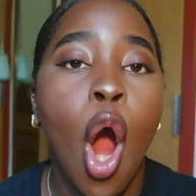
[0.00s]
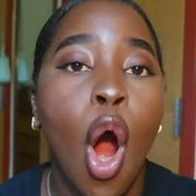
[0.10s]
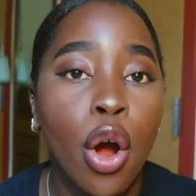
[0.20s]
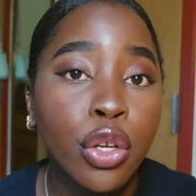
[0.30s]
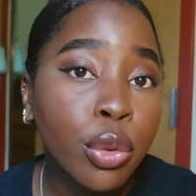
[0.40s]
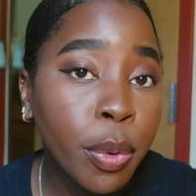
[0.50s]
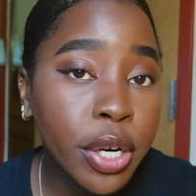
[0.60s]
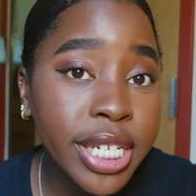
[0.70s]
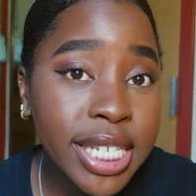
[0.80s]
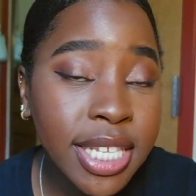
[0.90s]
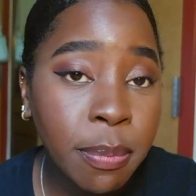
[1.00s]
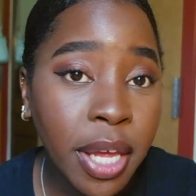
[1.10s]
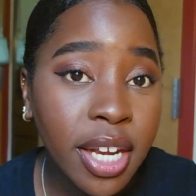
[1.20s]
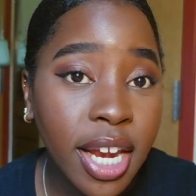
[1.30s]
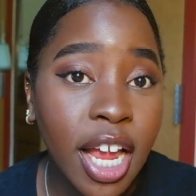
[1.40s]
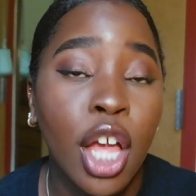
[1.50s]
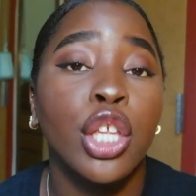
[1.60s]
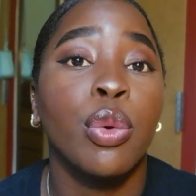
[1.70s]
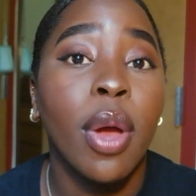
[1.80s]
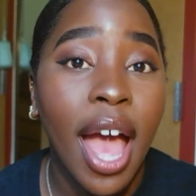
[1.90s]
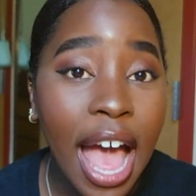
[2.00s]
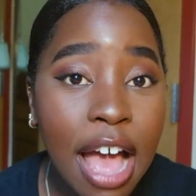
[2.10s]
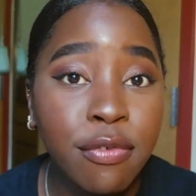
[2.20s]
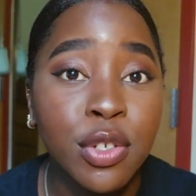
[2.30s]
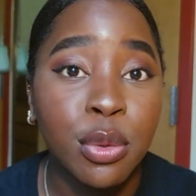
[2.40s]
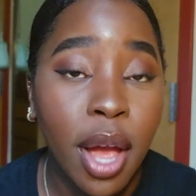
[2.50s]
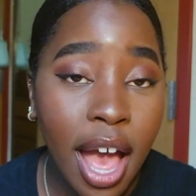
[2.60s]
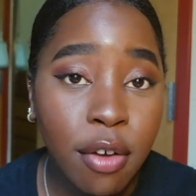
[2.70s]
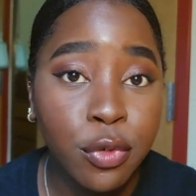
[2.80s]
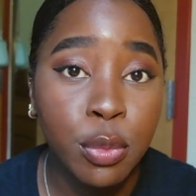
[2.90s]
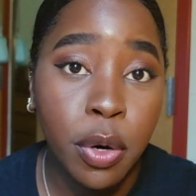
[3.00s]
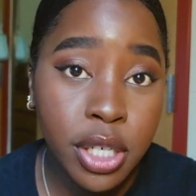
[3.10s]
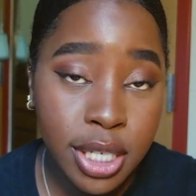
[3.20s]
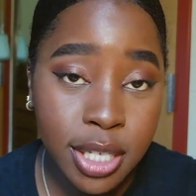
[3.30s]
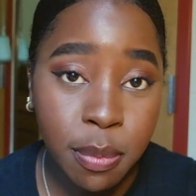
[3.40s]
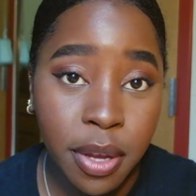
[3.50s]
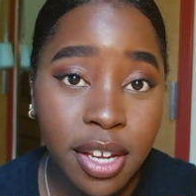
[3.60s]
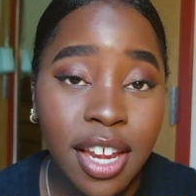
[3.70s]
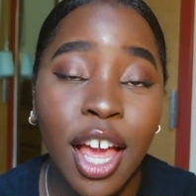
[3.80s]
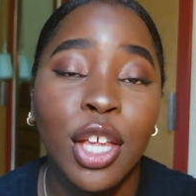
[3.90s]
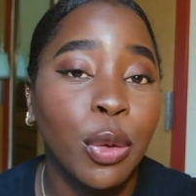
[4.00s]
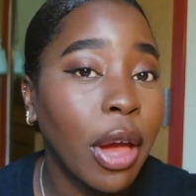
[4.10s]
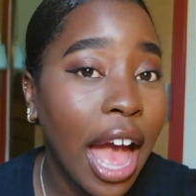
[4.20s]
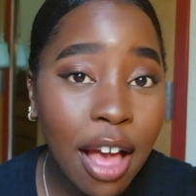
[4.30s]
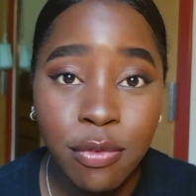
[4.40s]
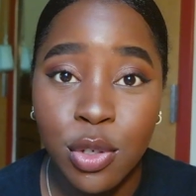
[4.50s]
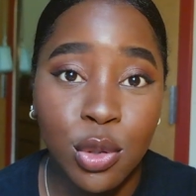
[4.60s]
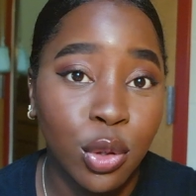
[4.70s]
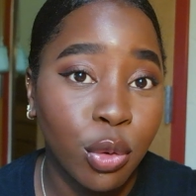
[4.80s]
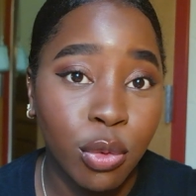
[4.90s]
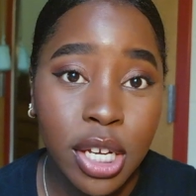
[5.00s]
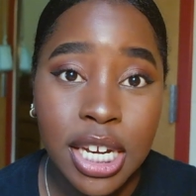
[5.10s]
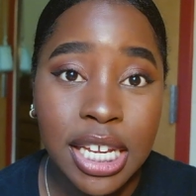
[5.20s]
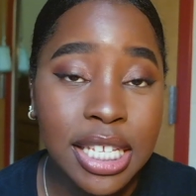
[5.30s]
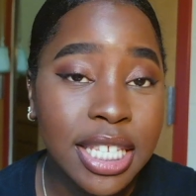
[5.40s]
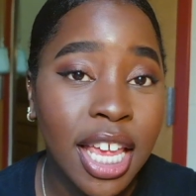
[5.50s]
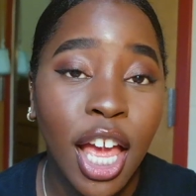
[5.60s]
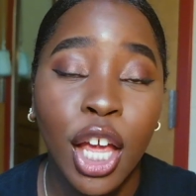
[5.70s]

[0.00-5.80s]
Are you participating? You have to participate. You have to do your readings.